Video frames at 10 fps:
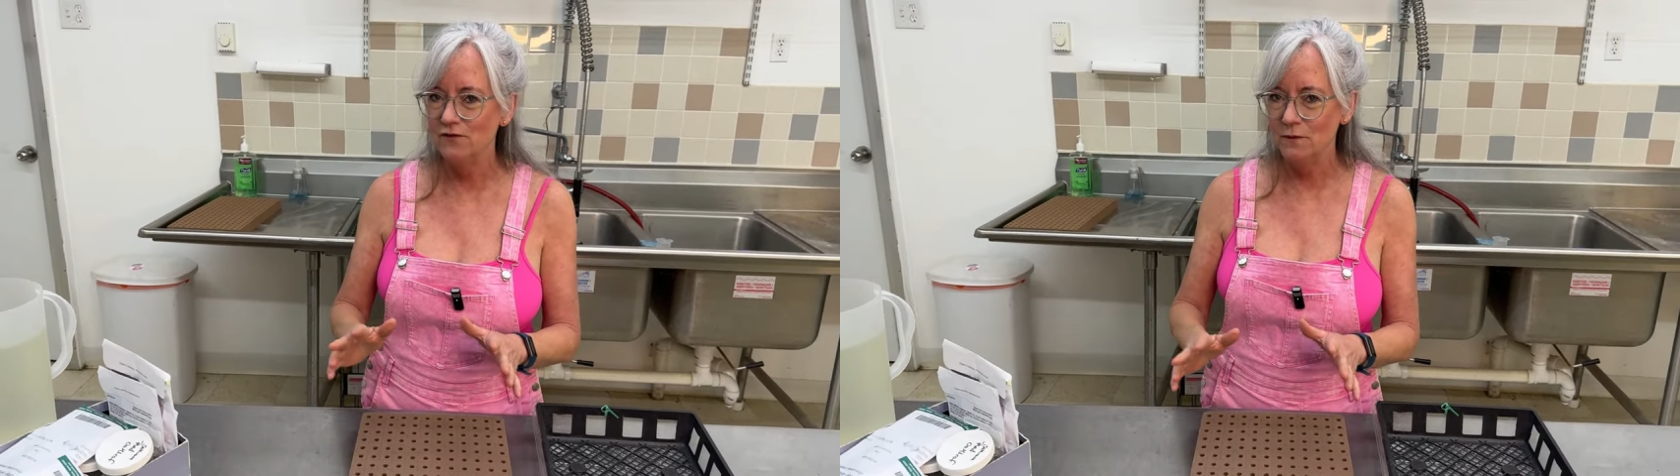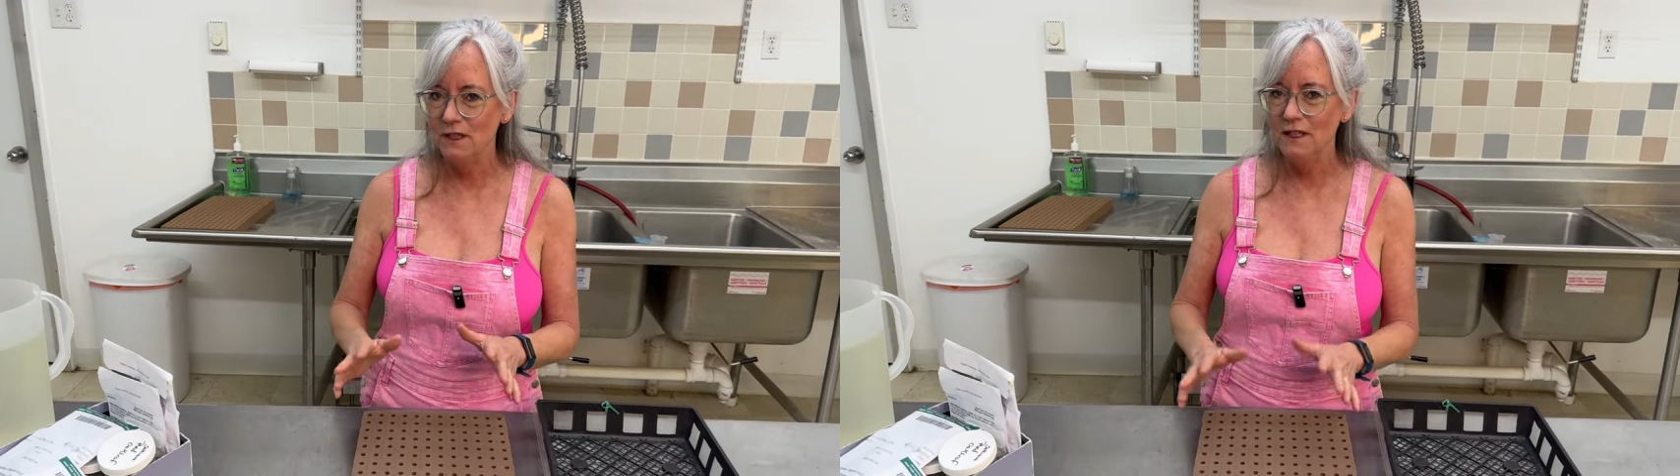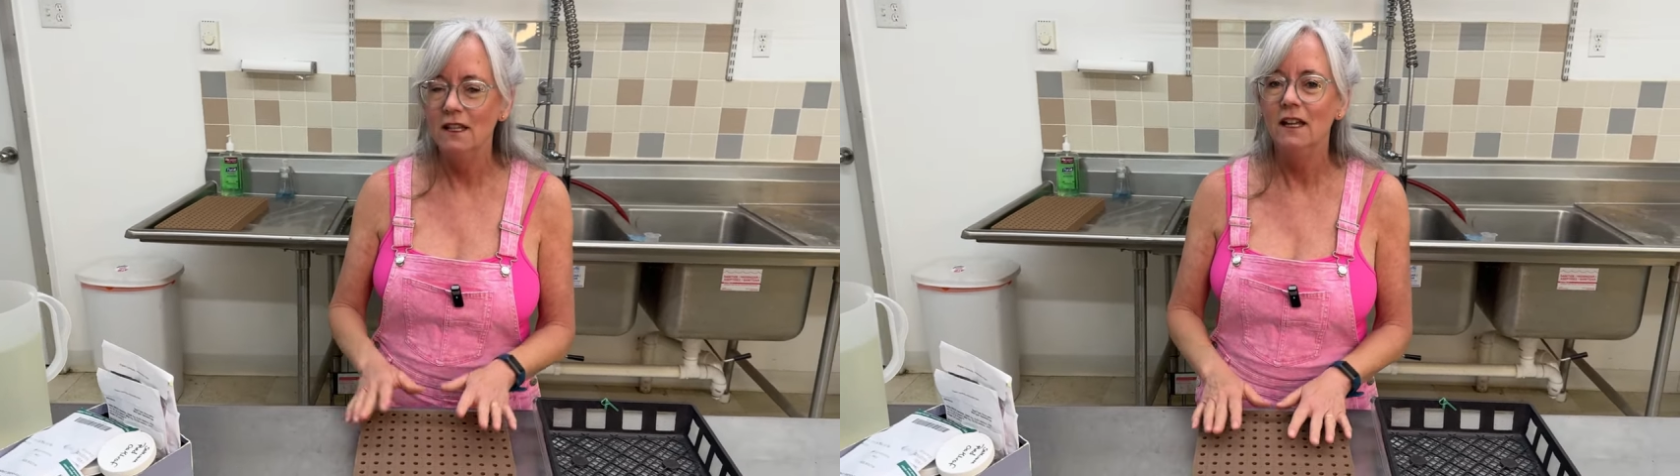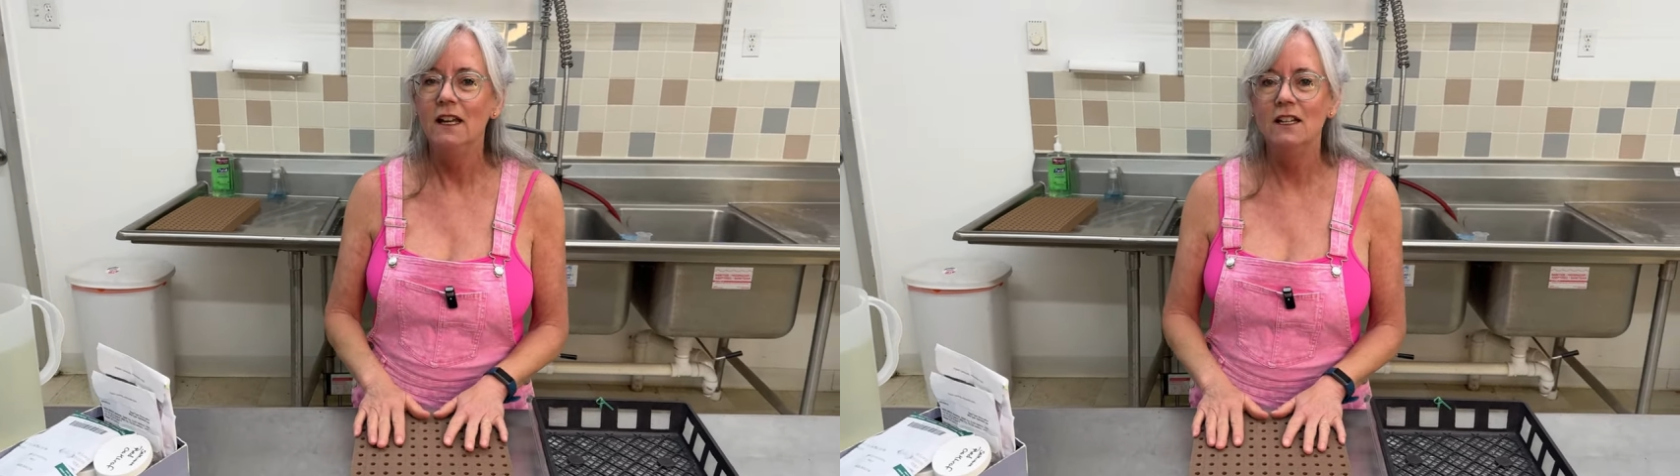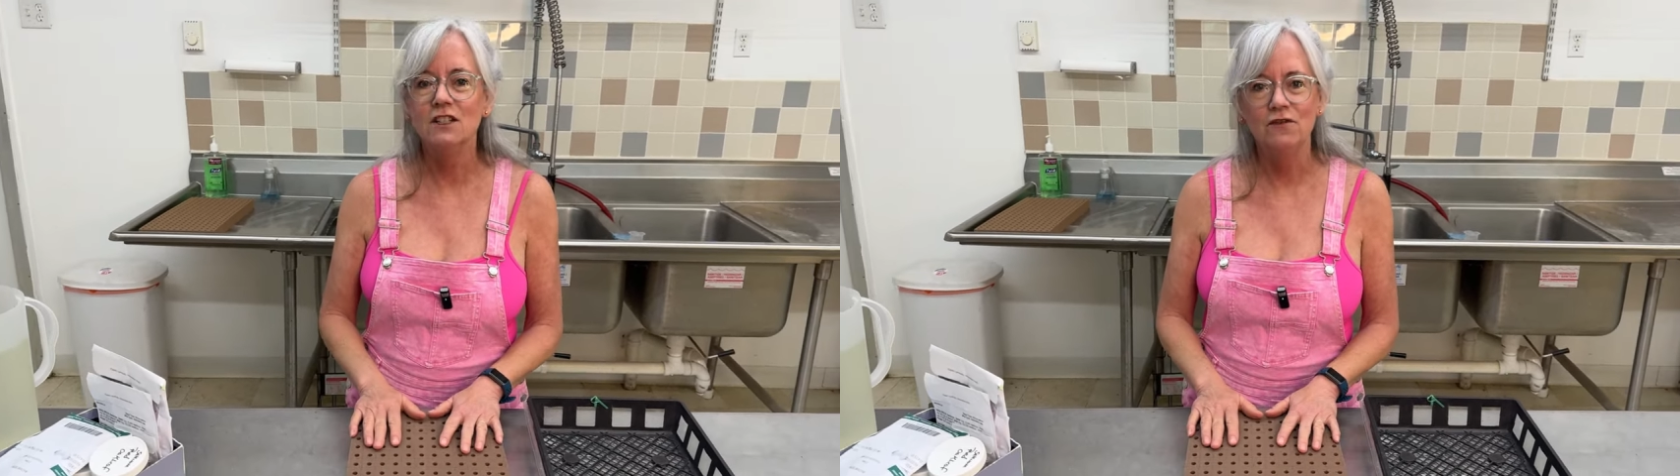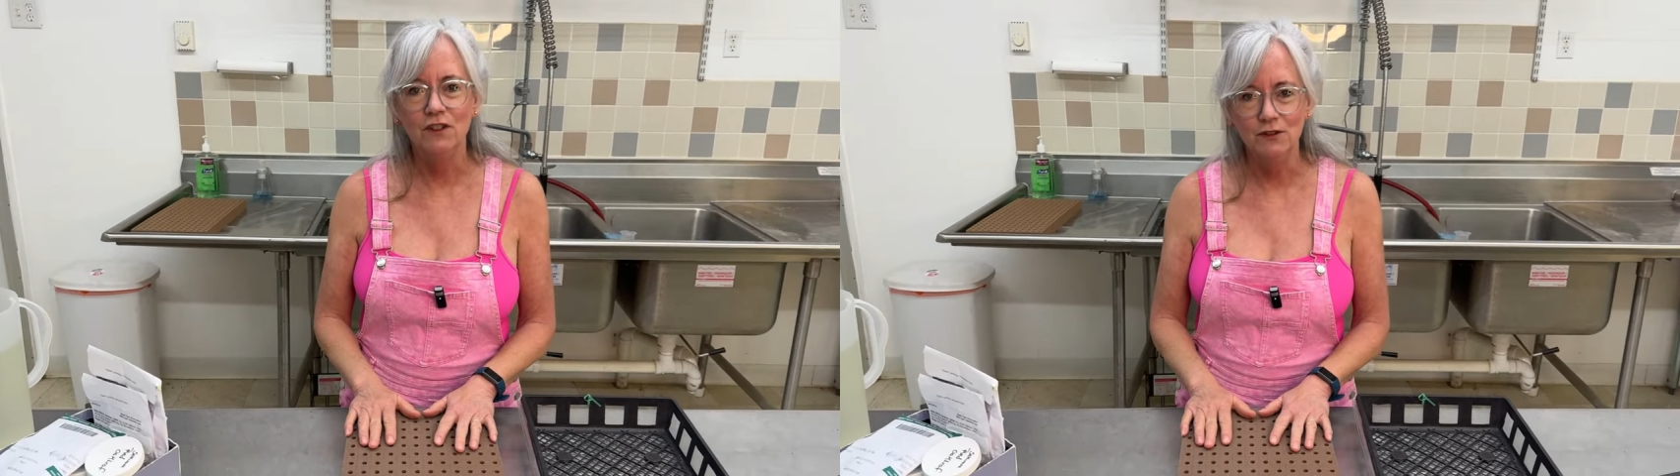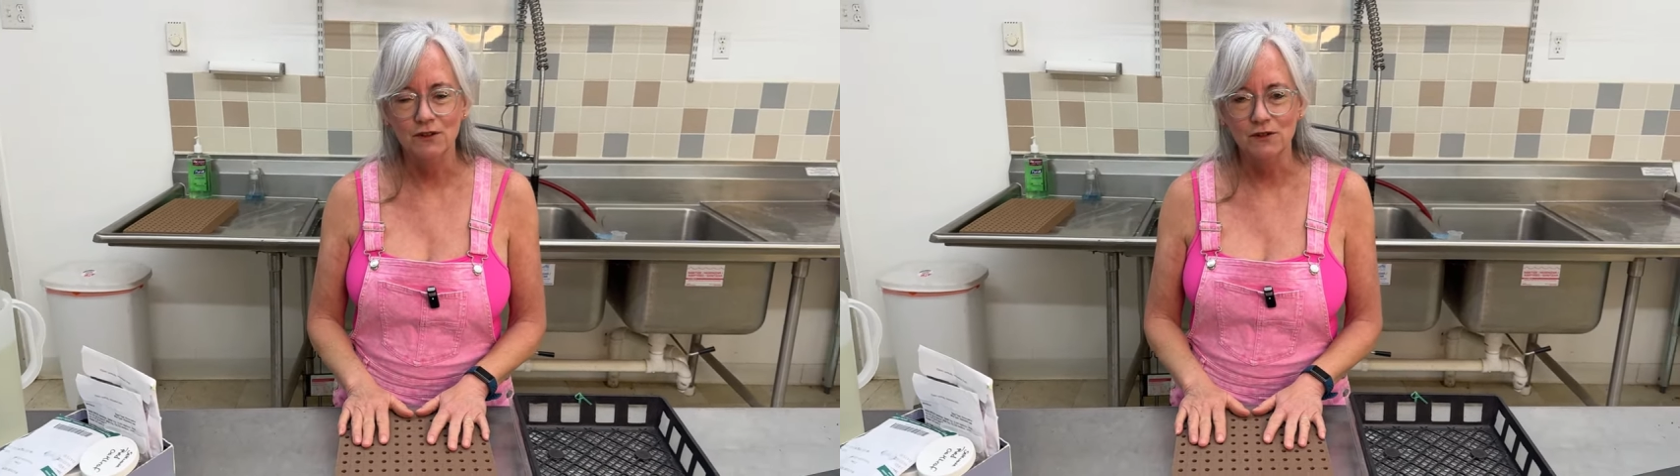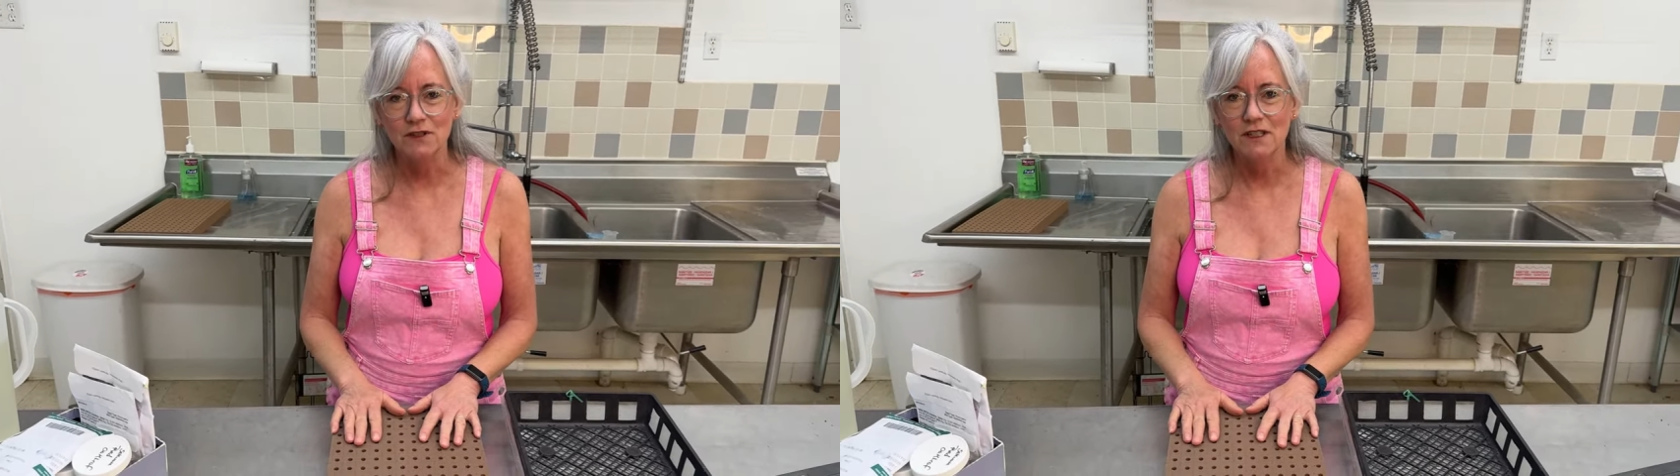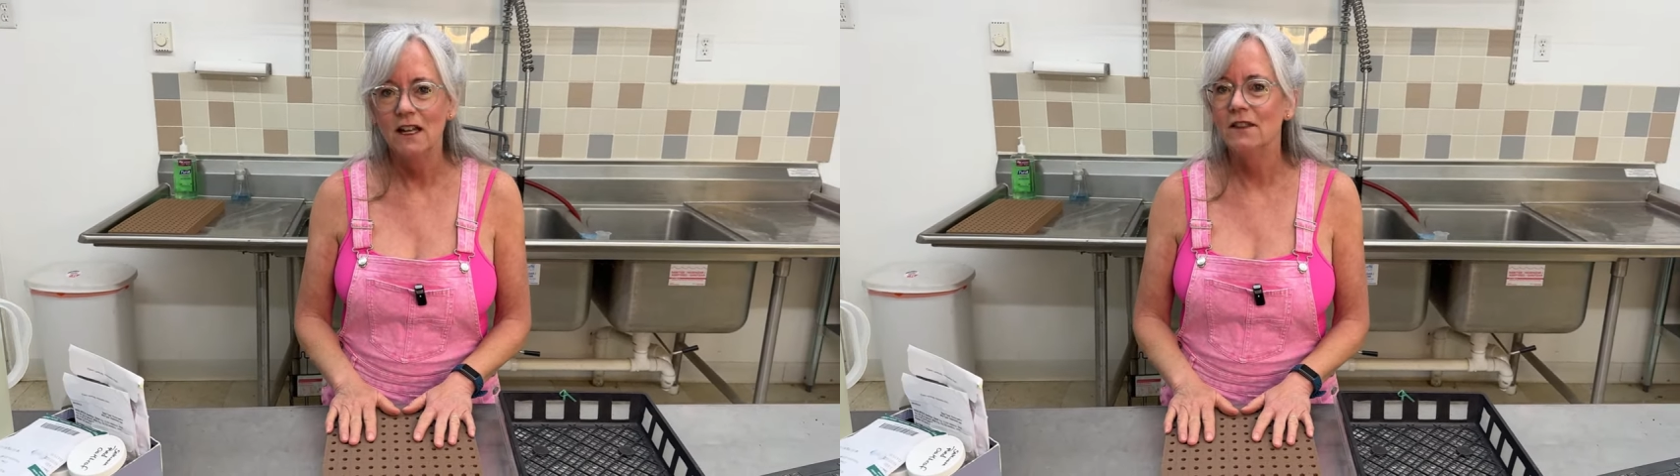for me is filters.